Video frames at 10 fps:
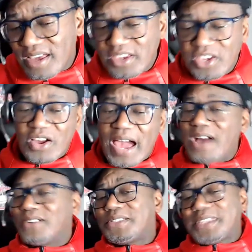You know,
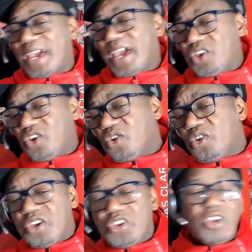how dare you?
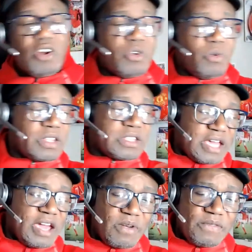You know, you were
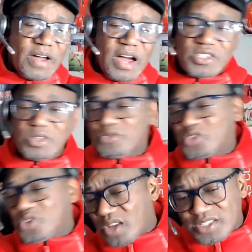there with us. You
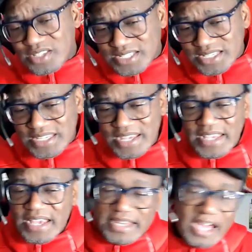took us to success.
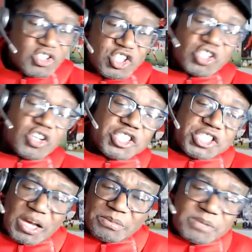Now you're just gonna
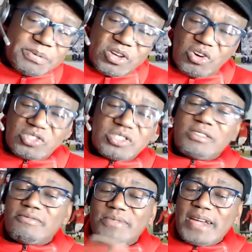jump ship and go to
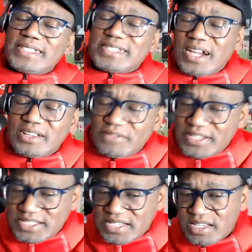the red side of the
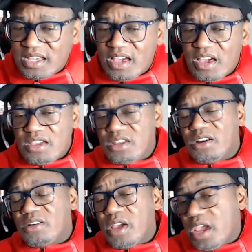city. You
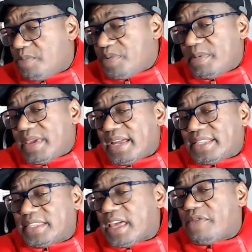know, he'll probably
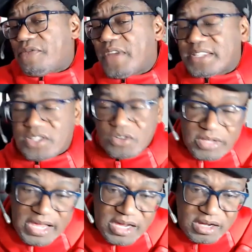get death threats and all
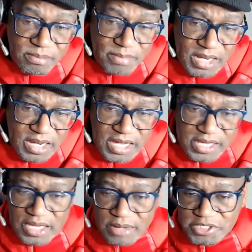that kind of
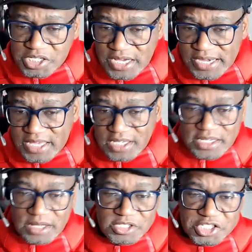malarkey and shenanigans
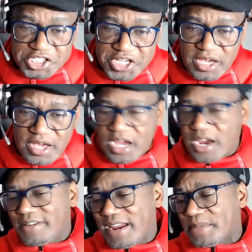and shit and
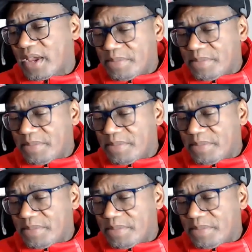crap.